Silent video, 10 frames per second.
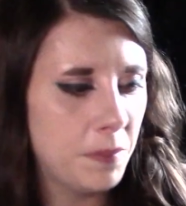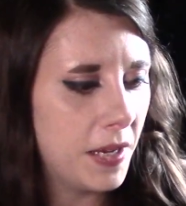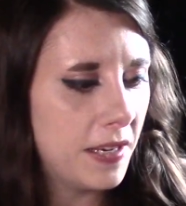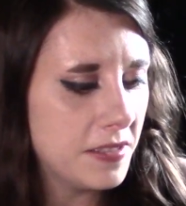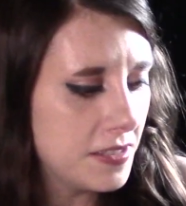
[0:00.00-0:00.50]

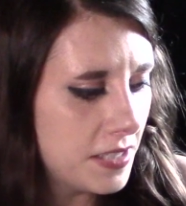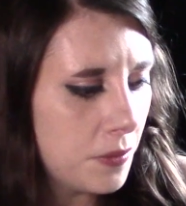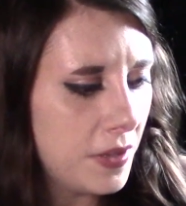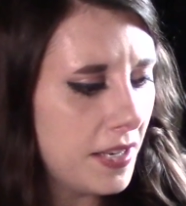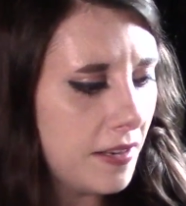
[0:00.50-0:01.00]
But since I
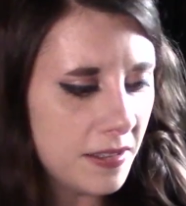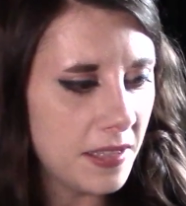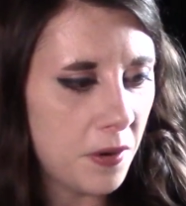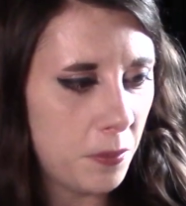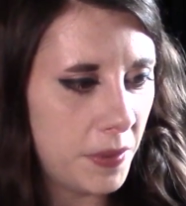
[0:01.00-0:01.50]
only need a
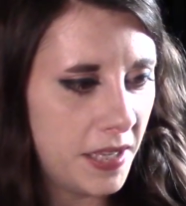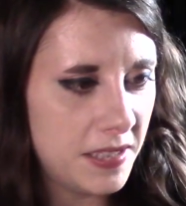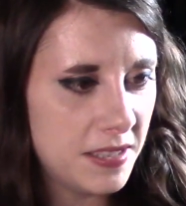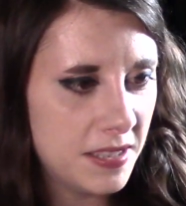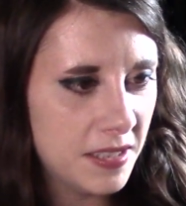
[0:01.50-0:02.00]
little
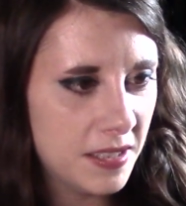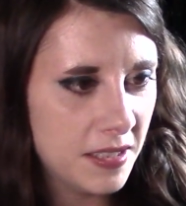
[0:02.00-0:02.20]
bit,